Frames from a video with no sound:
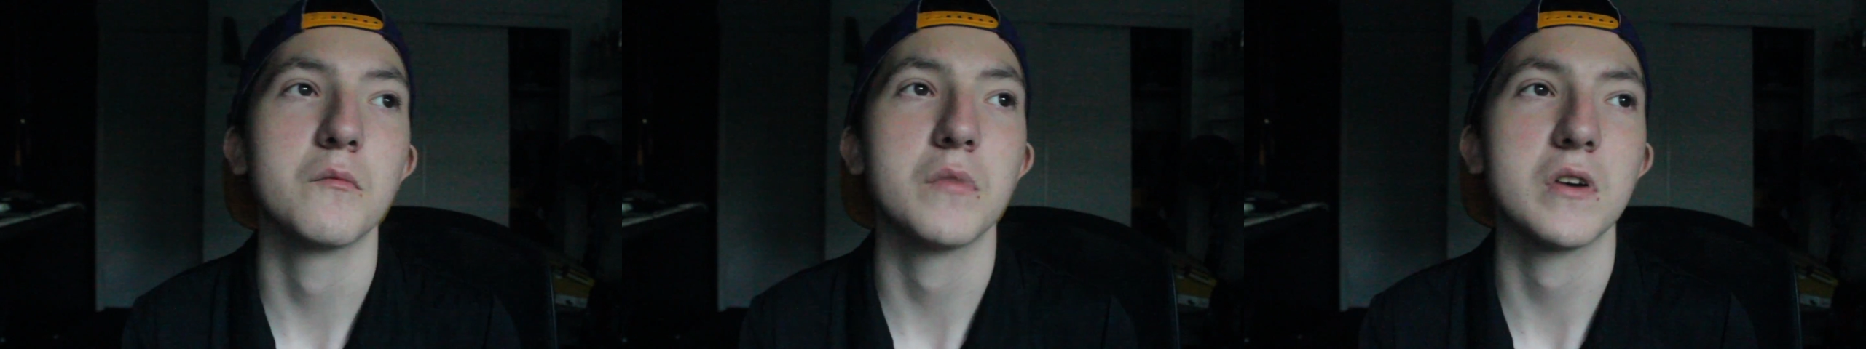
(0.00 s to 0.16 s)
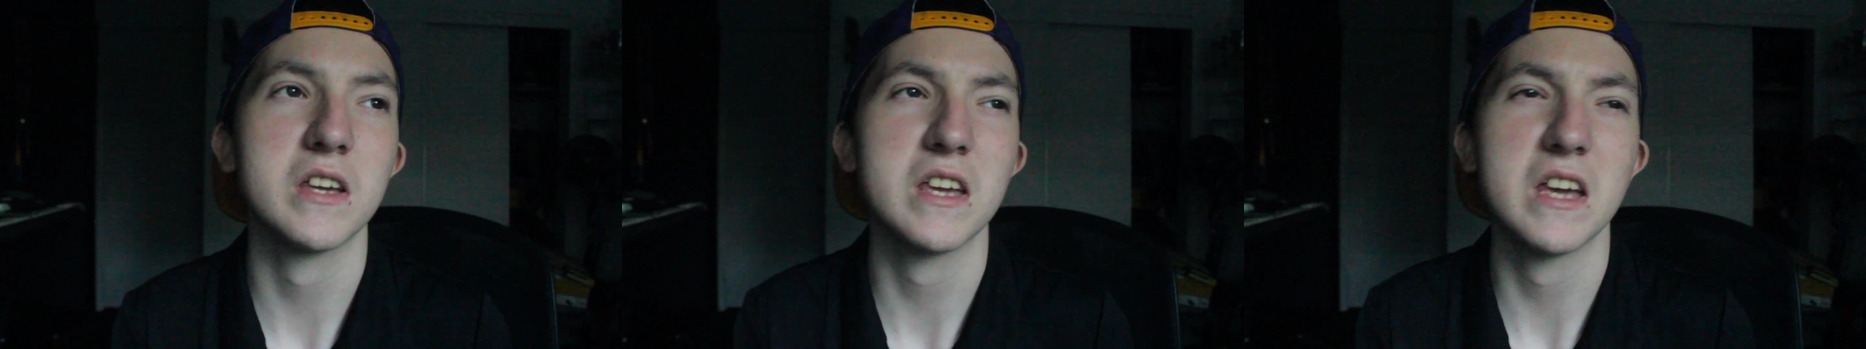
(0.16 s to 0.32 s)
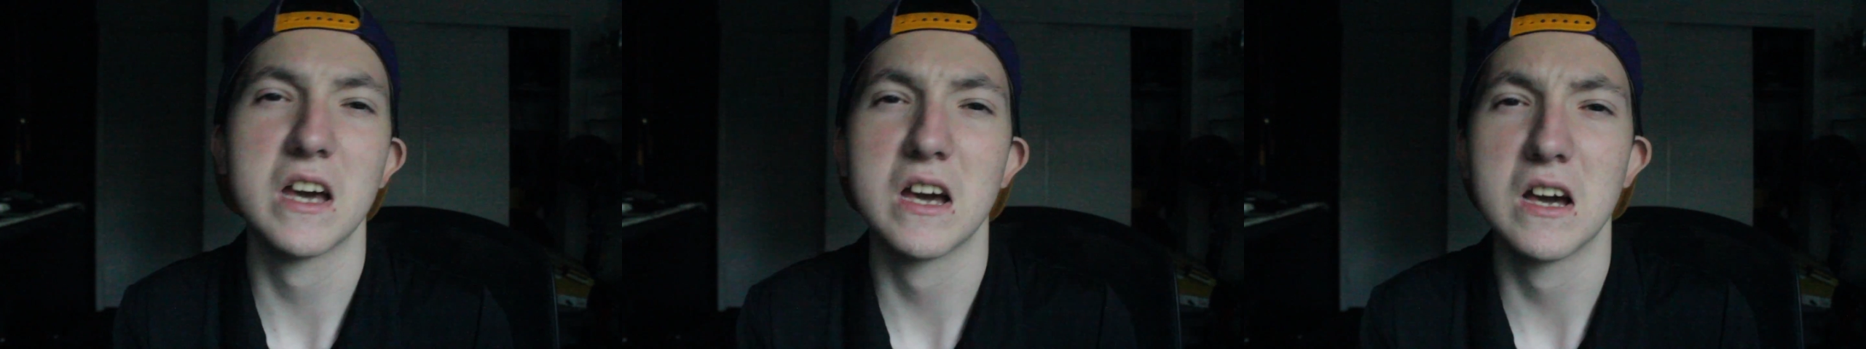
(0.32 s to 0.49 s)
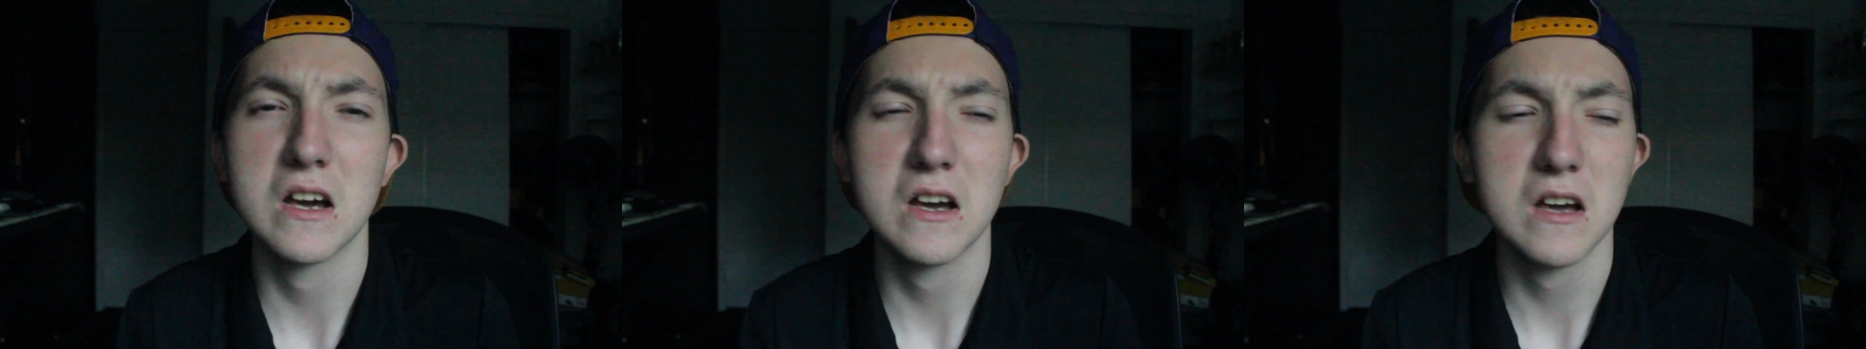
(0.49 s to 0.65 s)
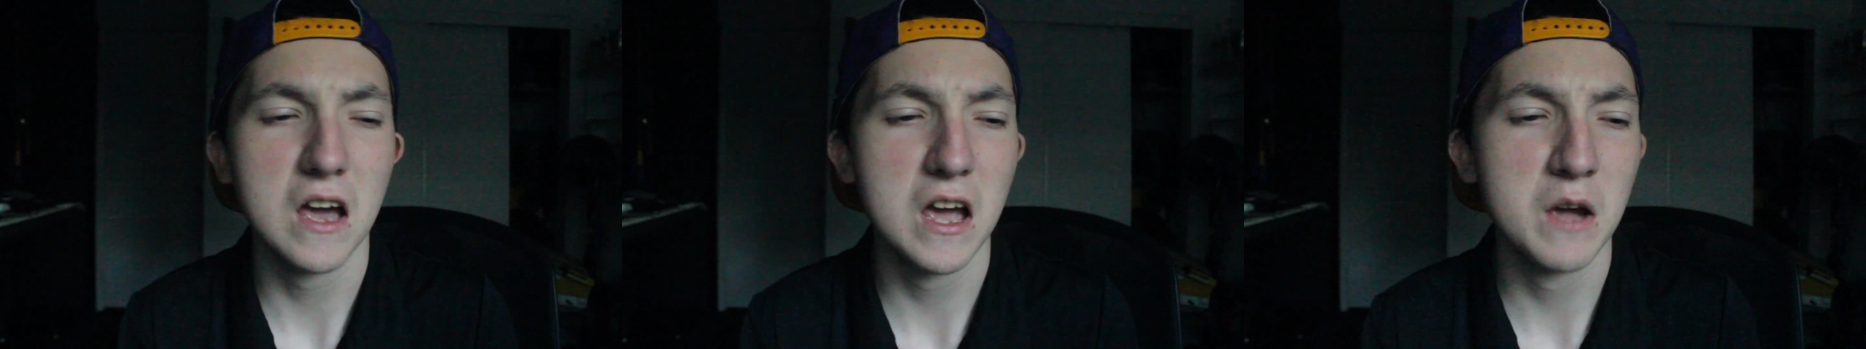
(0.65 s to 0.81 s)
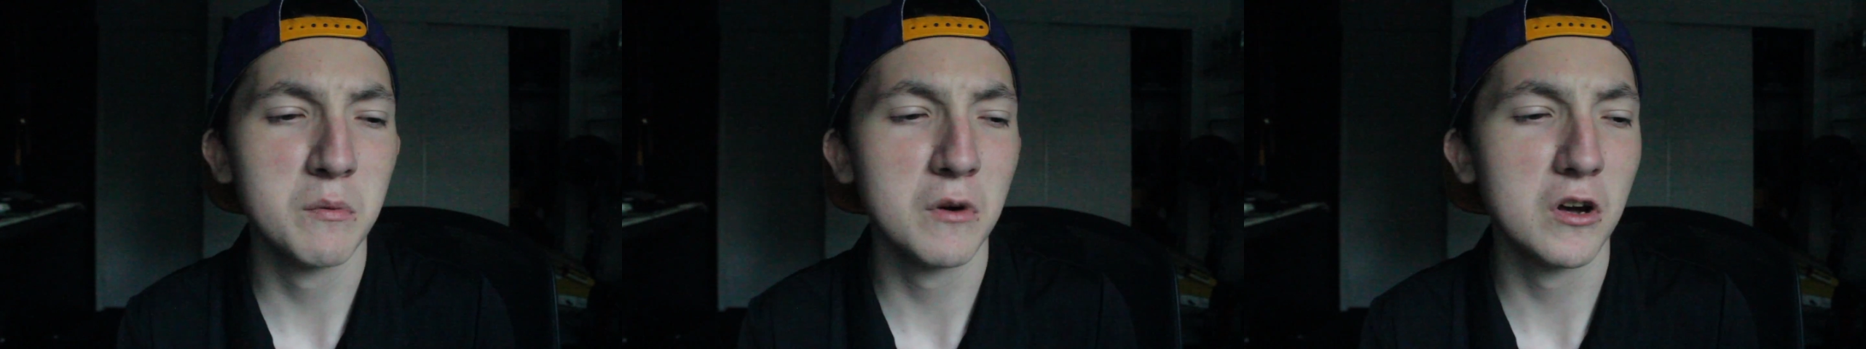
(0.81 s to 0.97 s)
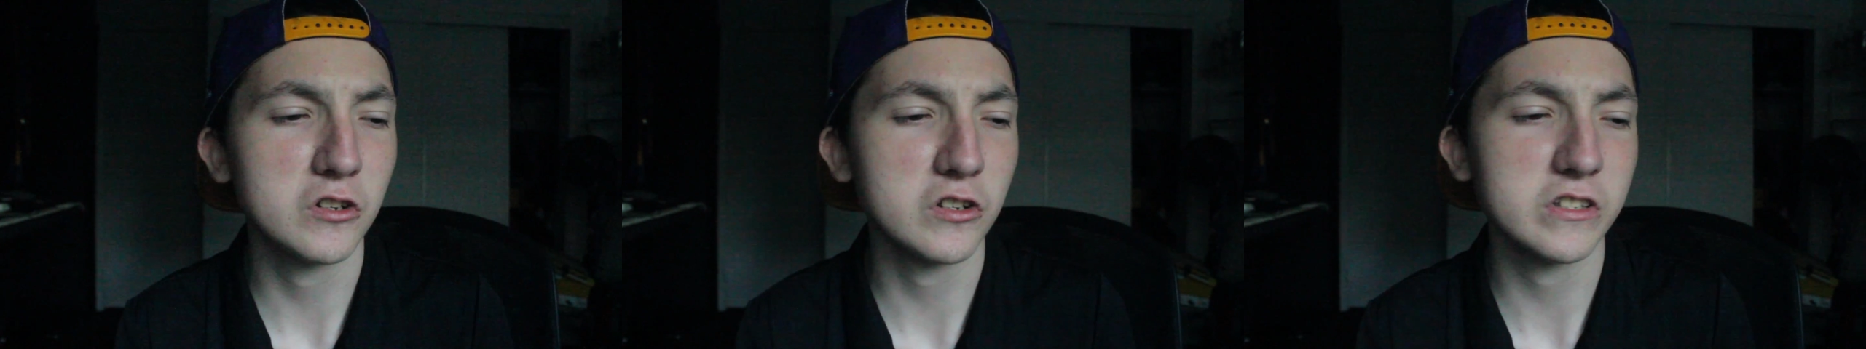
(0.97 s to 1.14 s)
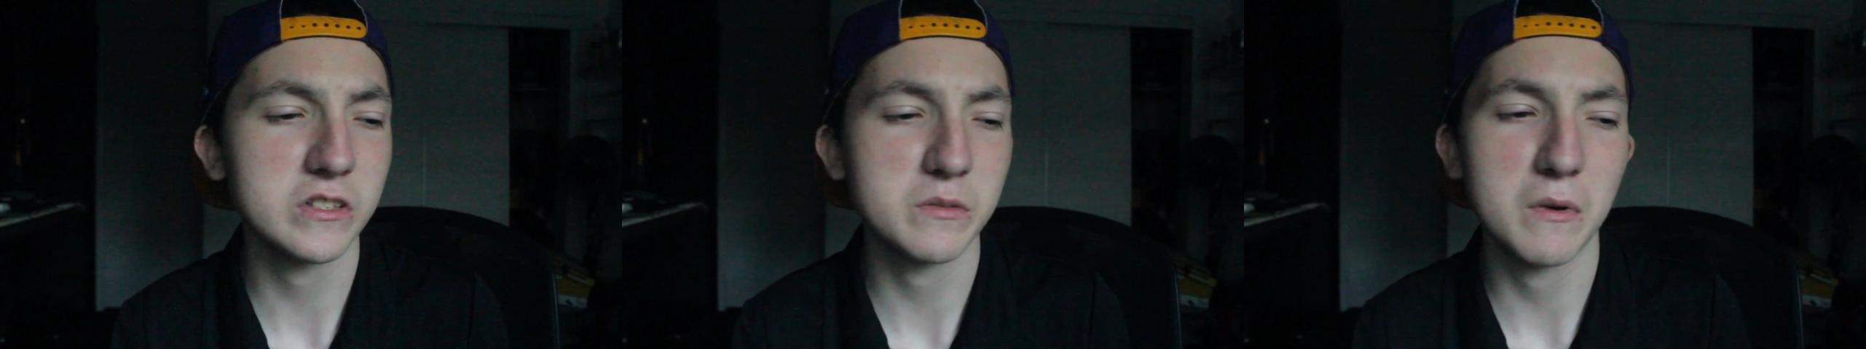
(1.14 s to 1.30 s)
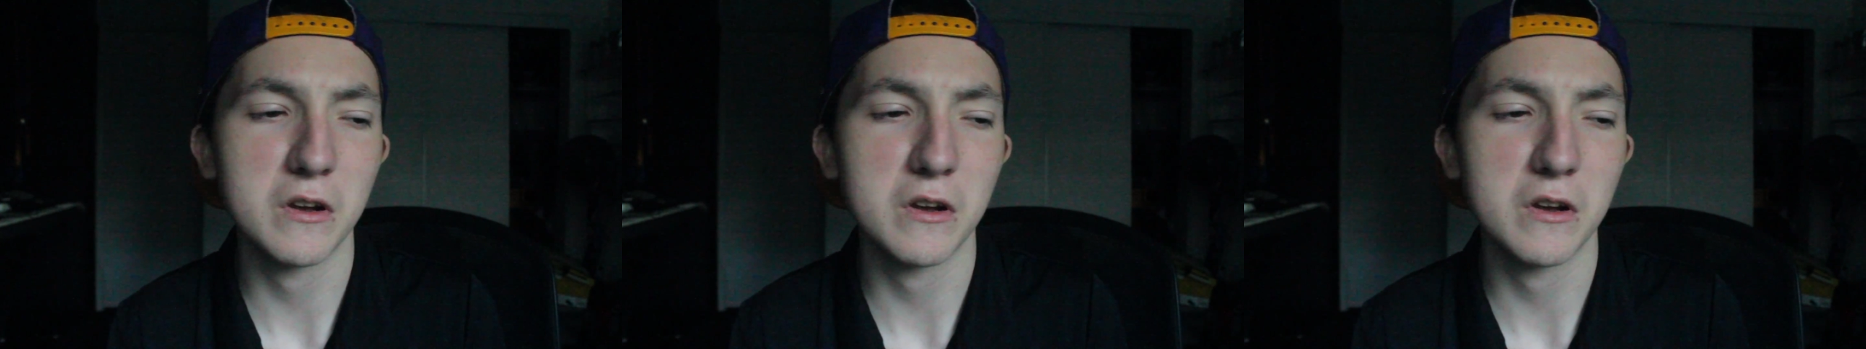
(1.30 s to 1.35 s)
But yeah, I apologize